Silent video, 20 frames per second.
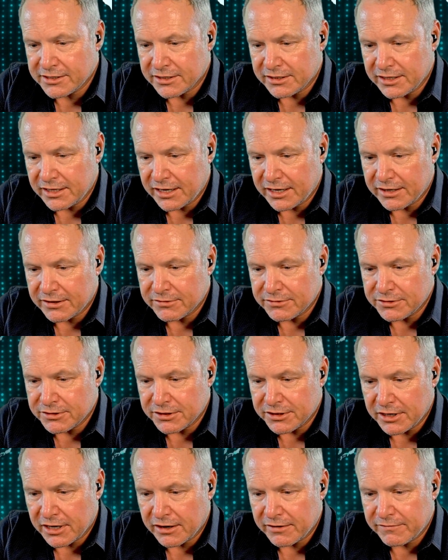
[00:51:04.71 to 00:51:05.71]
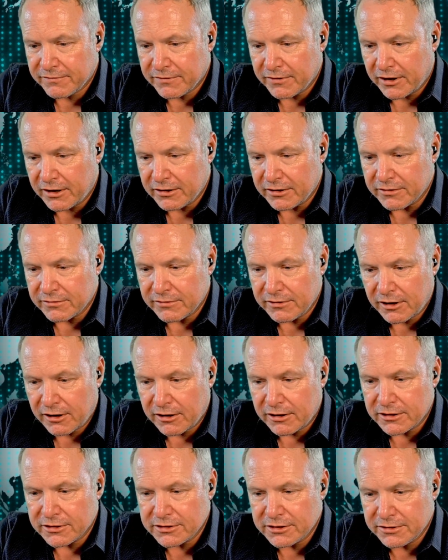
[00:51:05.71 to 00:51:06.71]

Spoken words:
allowed to not follow laws?